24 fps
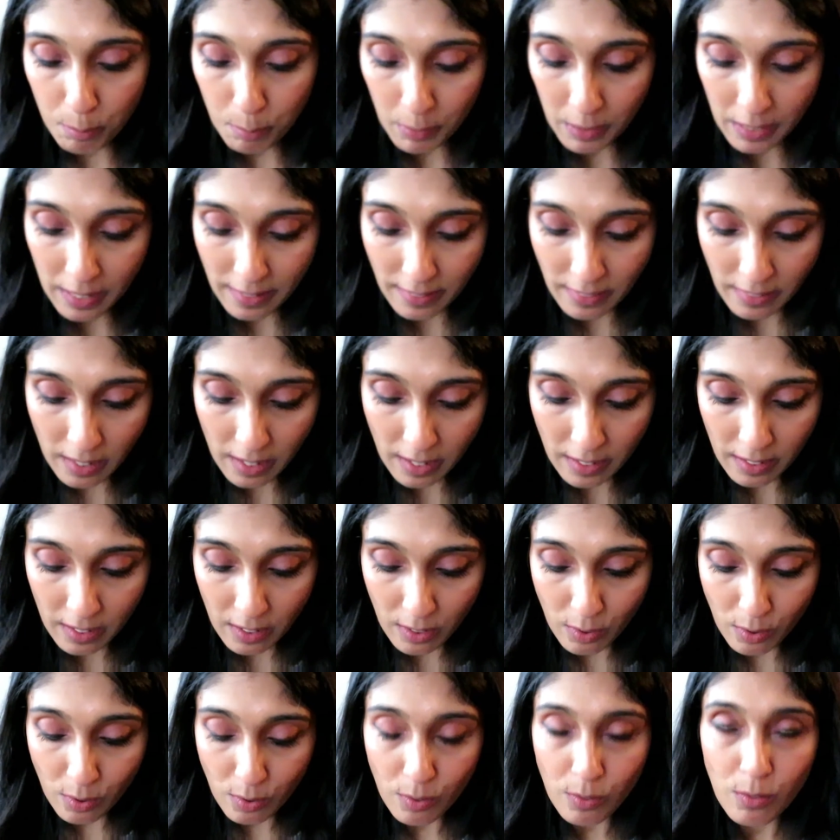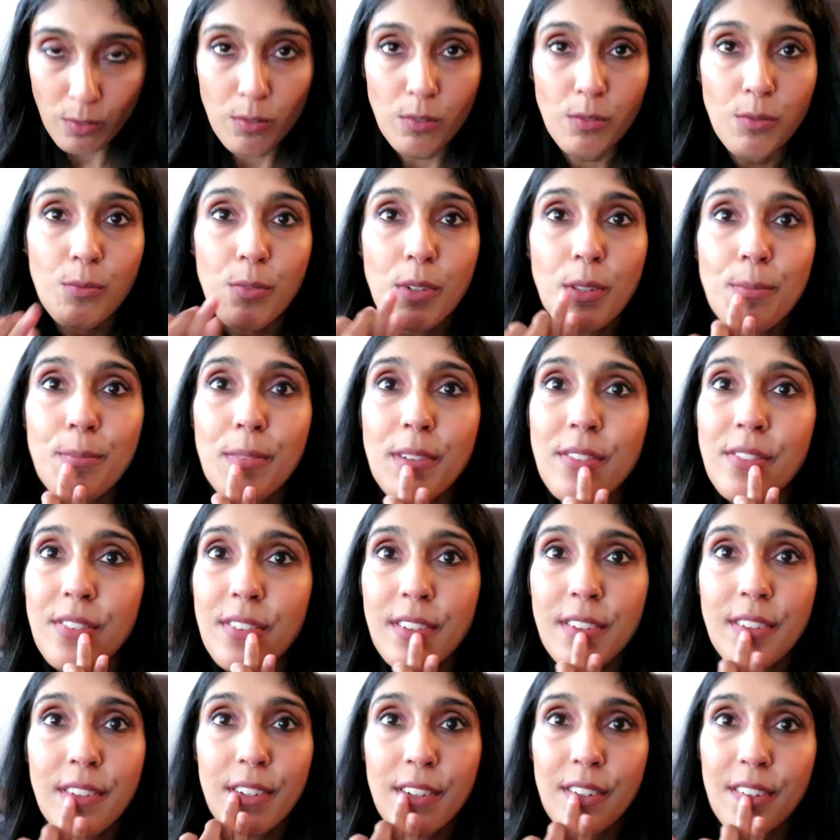Blend that out with my
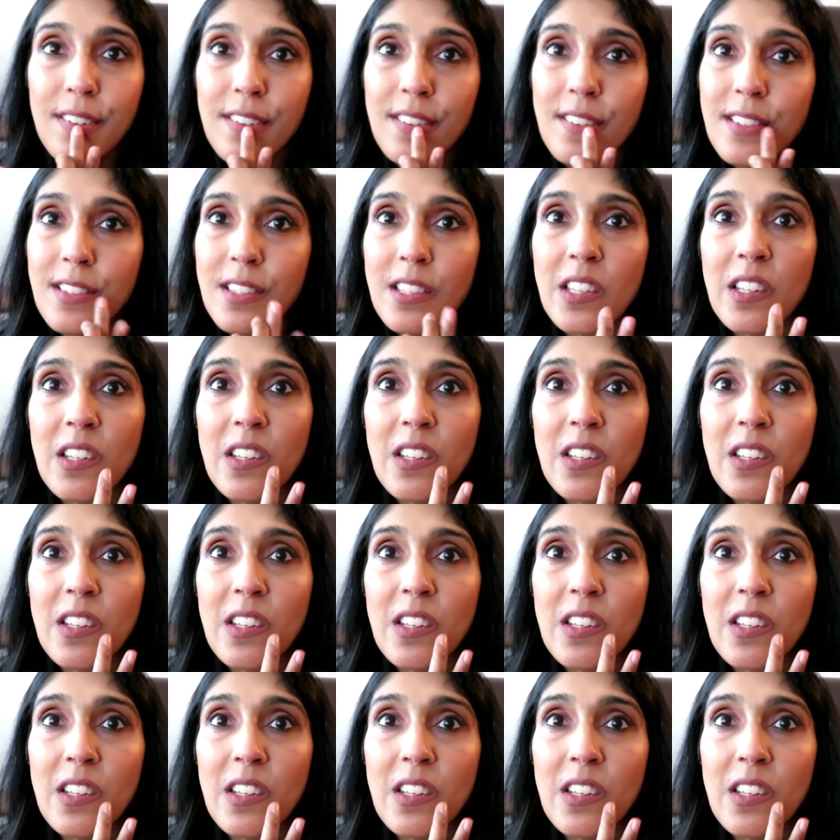fingers.